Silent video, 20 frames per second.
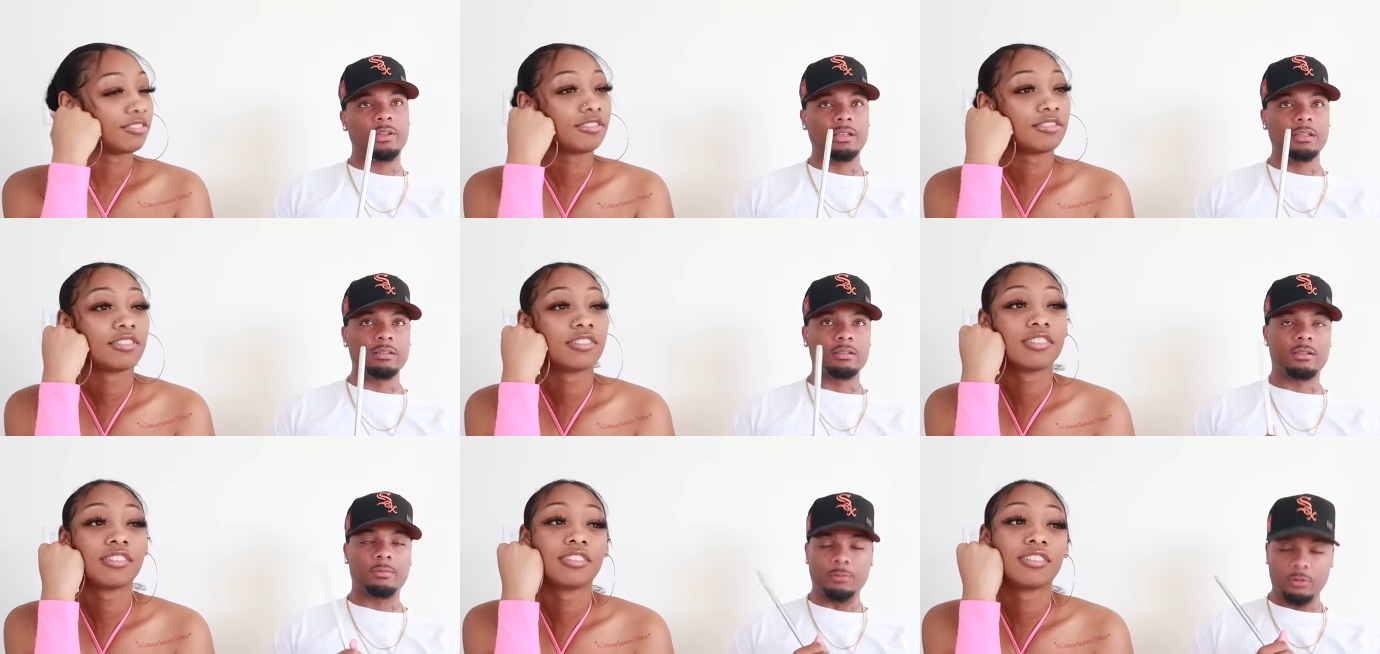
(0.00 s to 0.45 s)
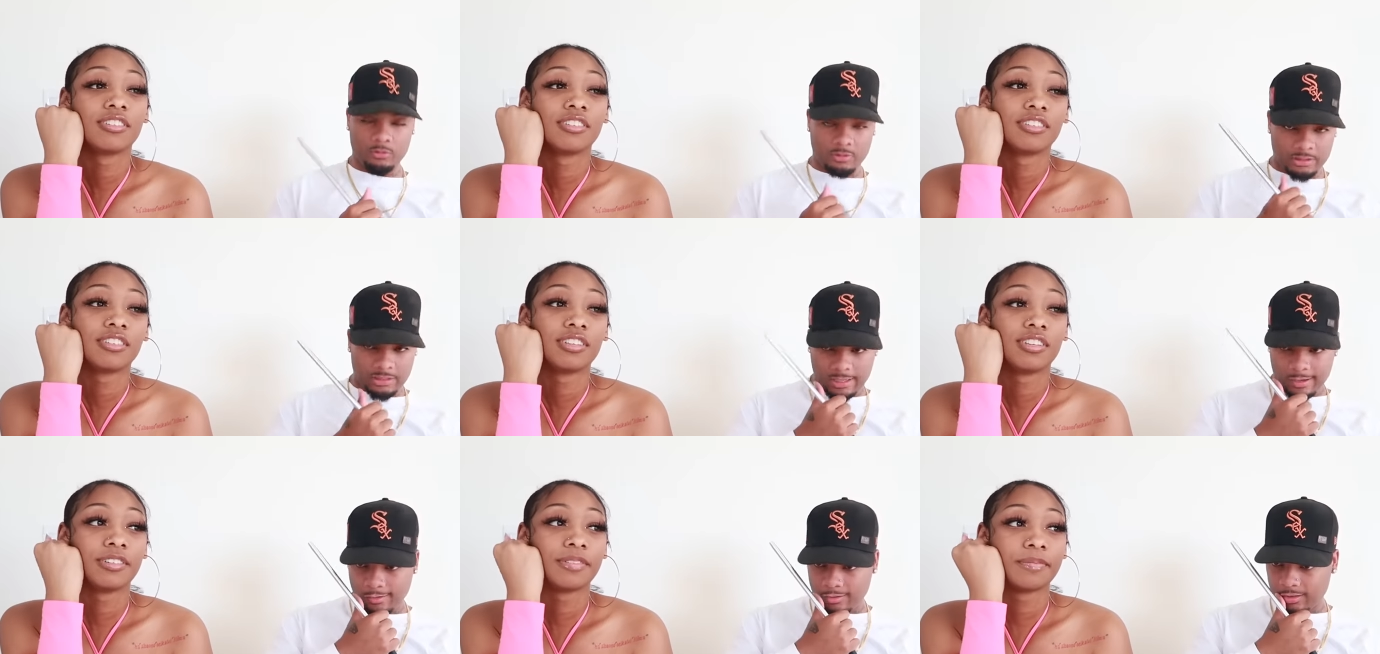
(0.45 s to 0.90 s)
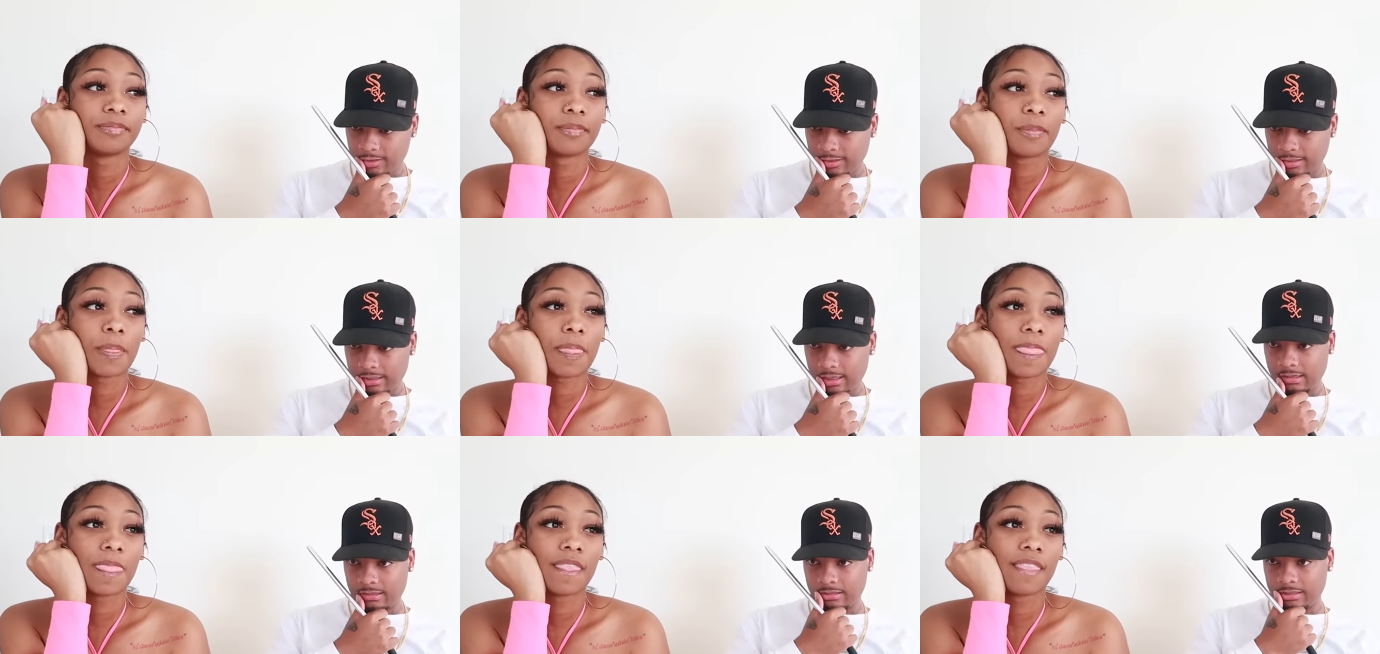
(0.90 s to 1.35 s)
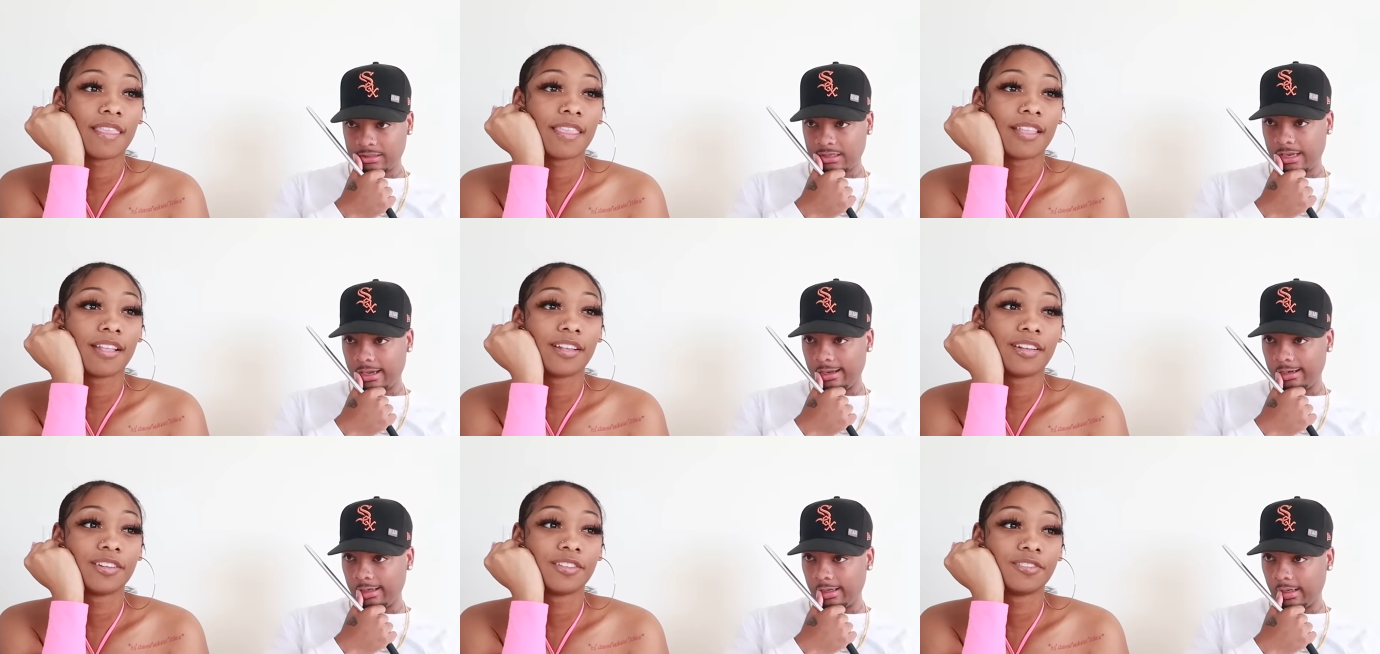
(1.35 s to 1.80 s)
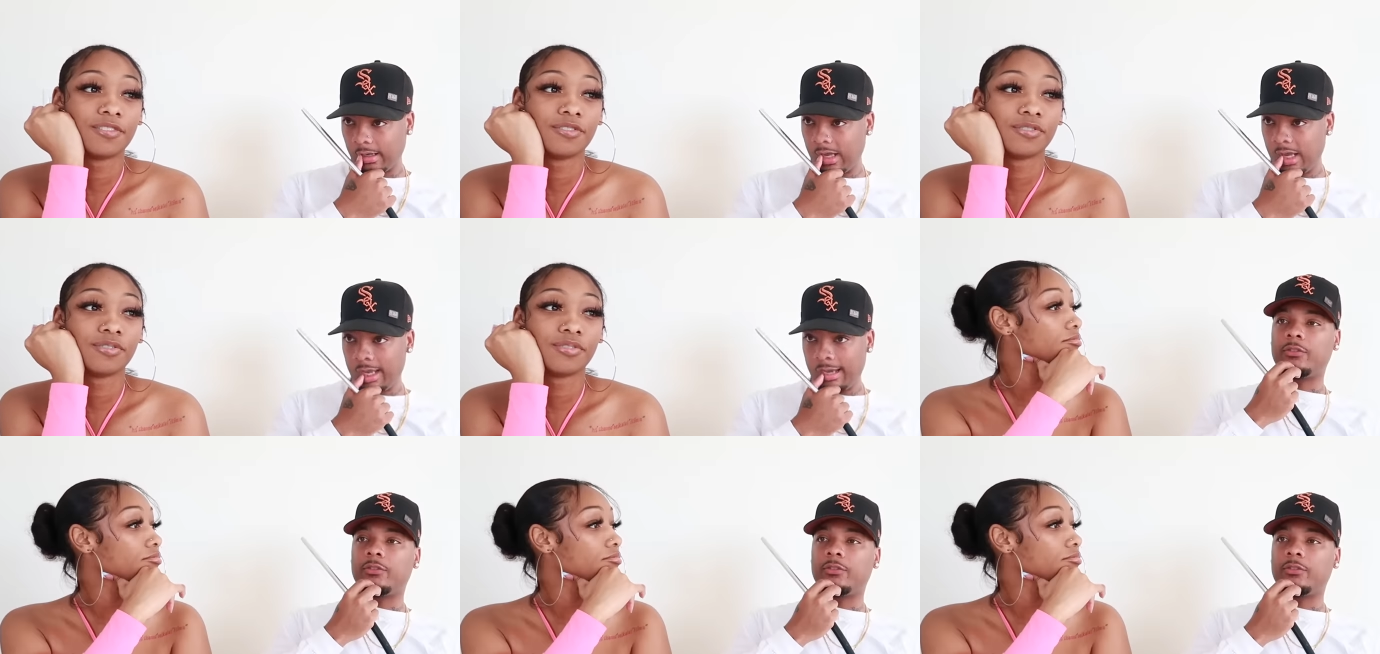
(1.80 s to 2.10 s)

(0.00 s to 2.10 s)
Speaker 1: Me is communication and understanding.